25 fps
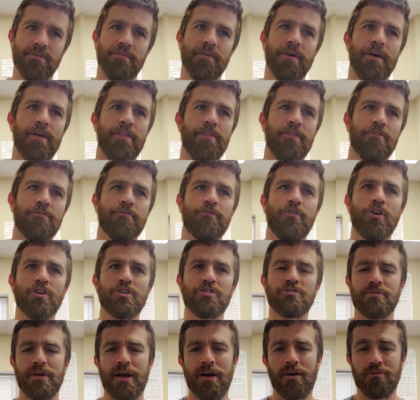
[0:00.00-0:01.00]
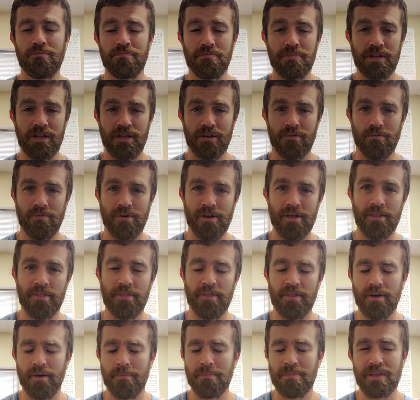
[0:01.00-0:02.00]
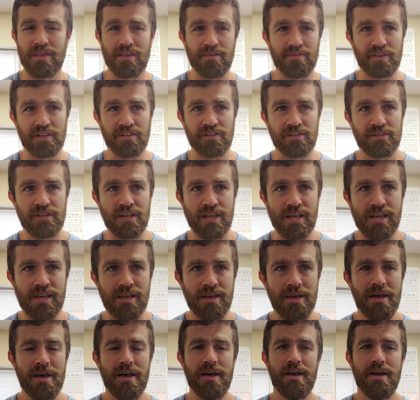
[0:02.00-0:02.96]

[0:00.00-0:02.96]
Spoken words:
the first round being with PVC,